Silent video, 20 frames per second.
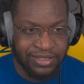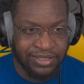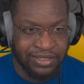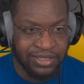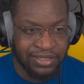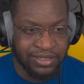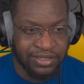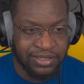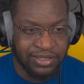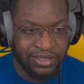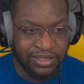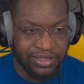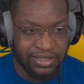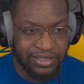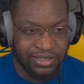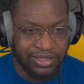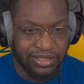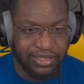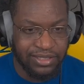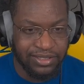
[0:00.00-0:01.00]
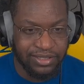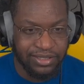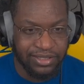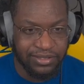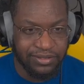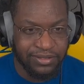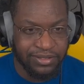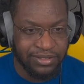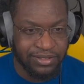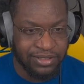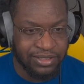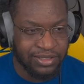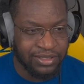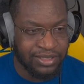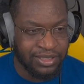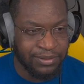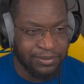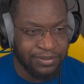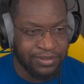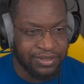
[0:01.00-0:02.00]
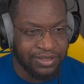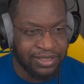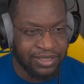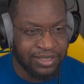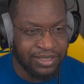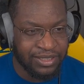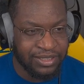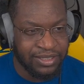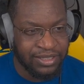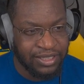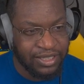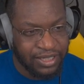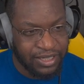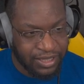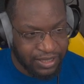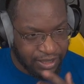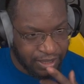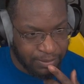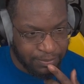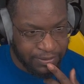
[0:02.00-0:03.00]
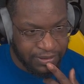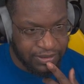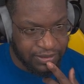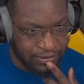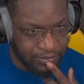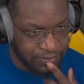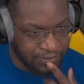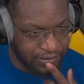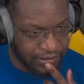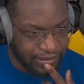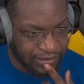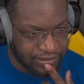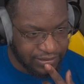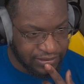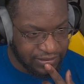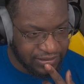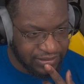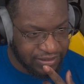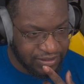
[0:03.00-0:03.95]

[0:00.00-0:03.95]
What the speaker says: That's actually, yeah, that's actually a lot of damage. I might do that.